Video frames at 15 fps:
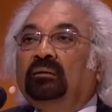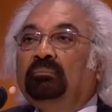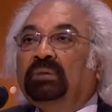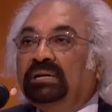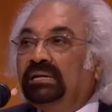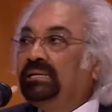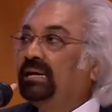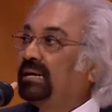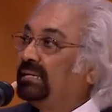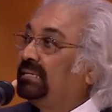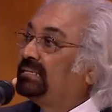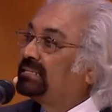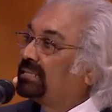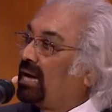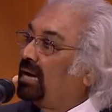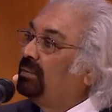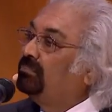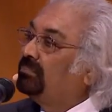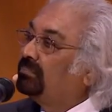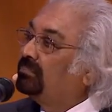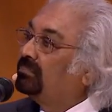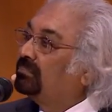but India needs time.
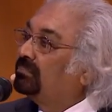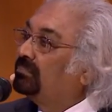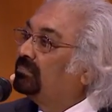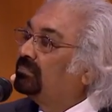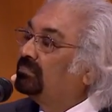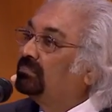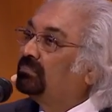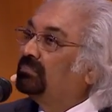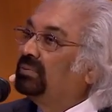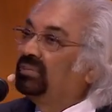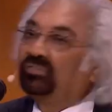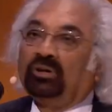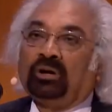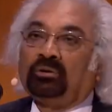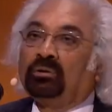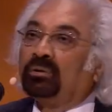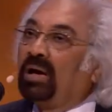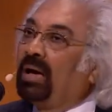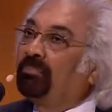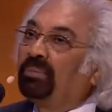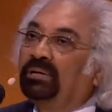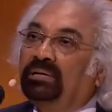It's not going to
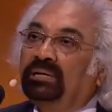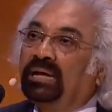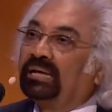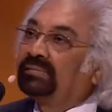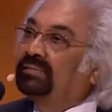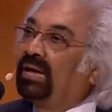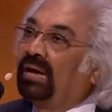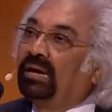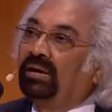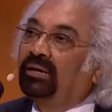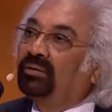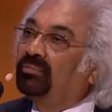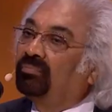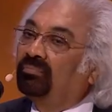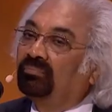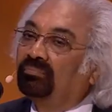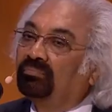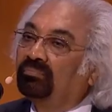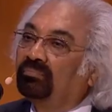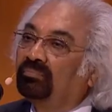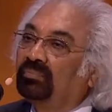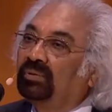happen in the next decade.
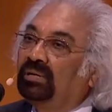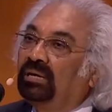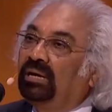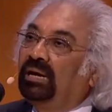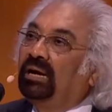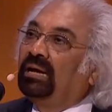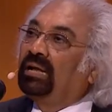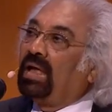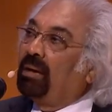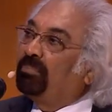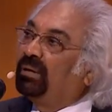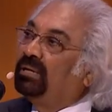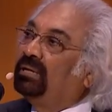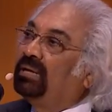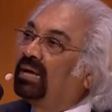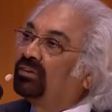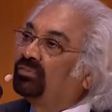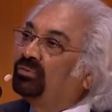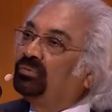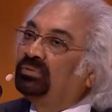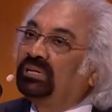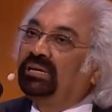It'll happen in the next
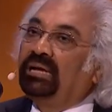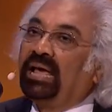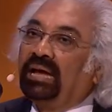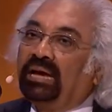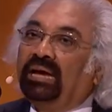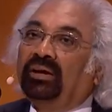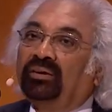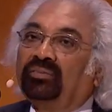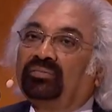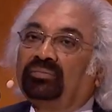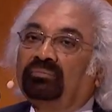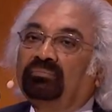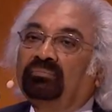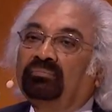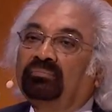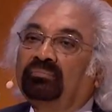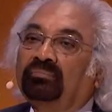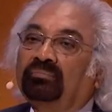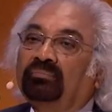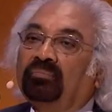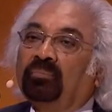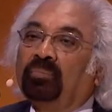two, three decades.
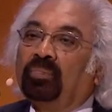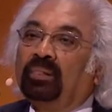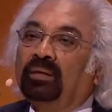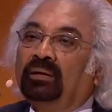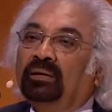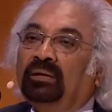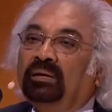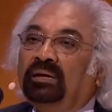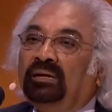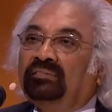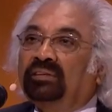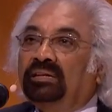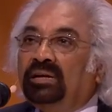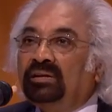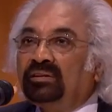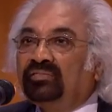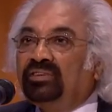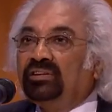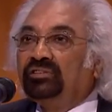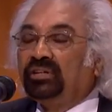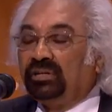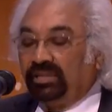It's an
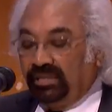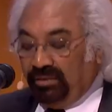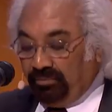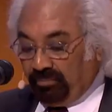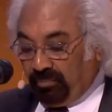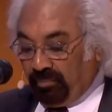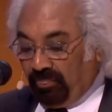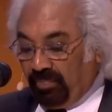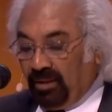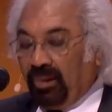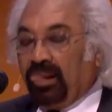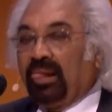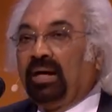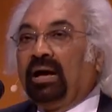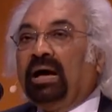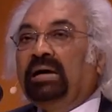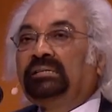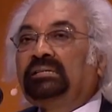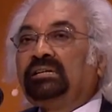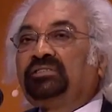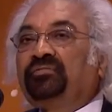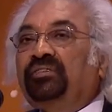interesting journey. I
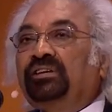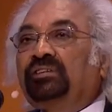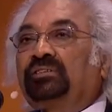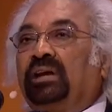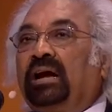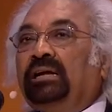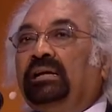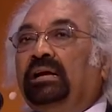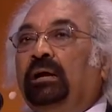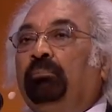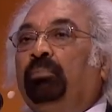just finished writing a